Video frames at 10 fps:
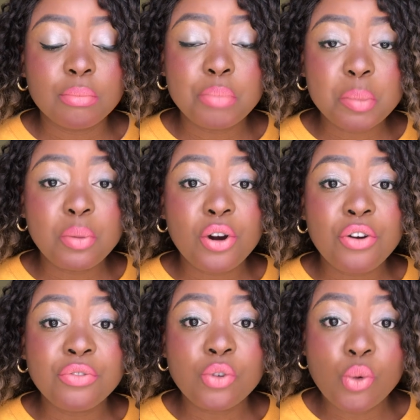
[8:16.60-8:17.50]
people
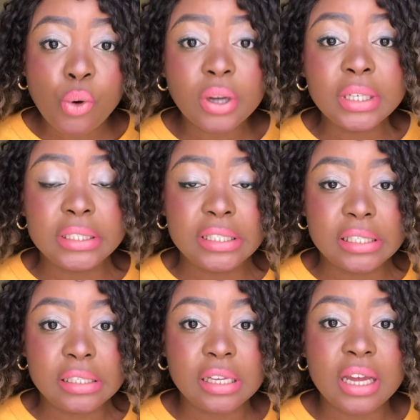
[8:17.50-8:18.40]
of
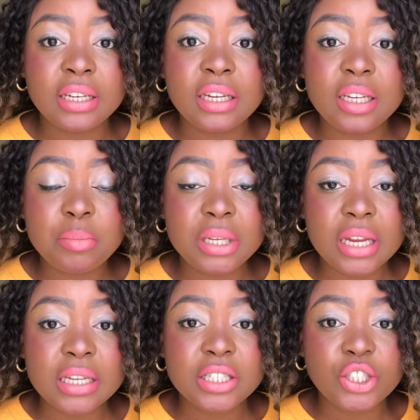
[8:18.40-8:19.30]
quality and
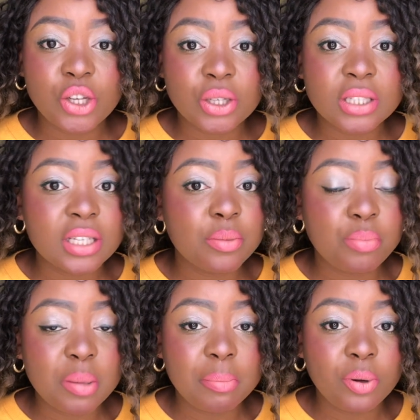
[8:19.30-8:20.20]
eliminate toxic
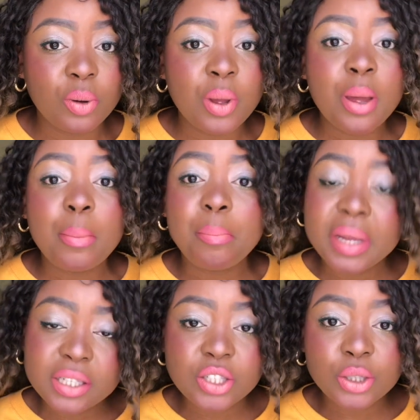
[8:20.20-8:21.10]
people.
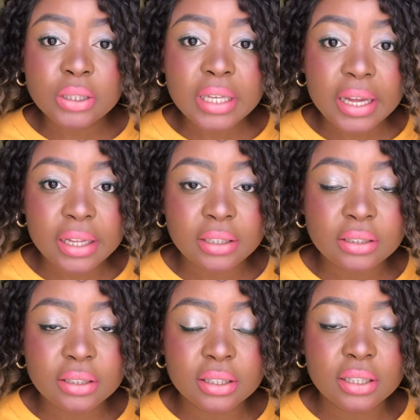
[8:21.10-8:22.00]
Mental
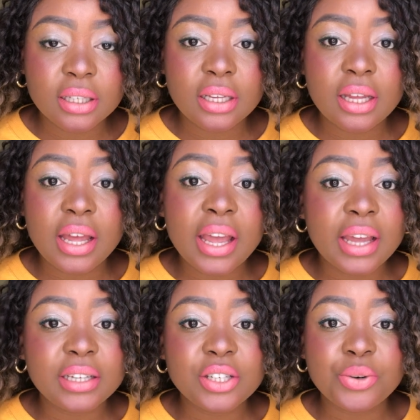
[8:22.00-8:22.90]
health
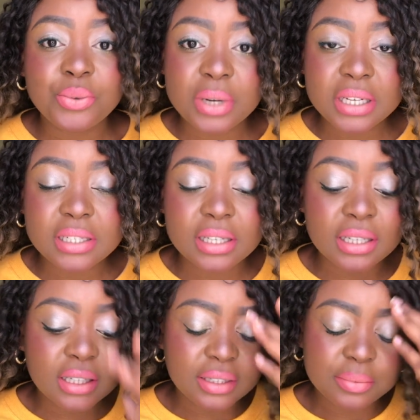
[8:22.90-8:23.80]
and reading,
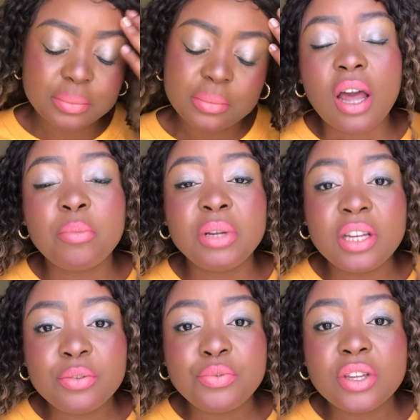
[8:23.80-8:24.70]
I
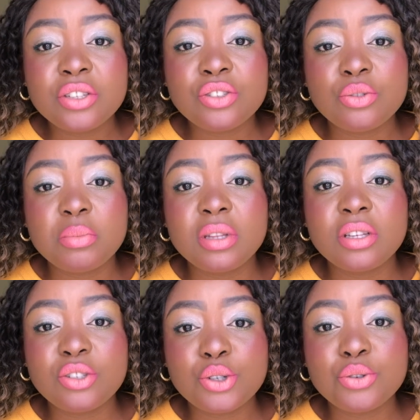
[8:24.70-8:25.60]
believe this to be the
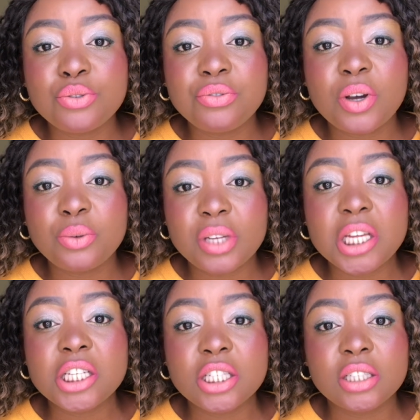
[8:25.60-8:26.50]
true
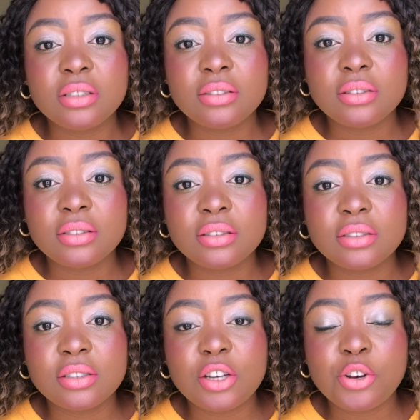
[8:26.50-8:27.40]
foundation
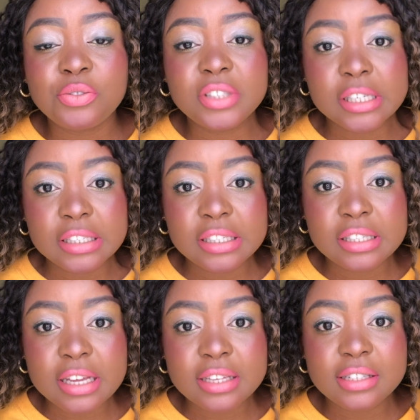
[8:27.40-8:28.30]
of
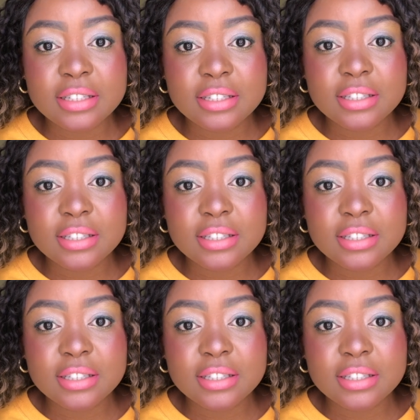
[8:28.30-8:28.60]
success.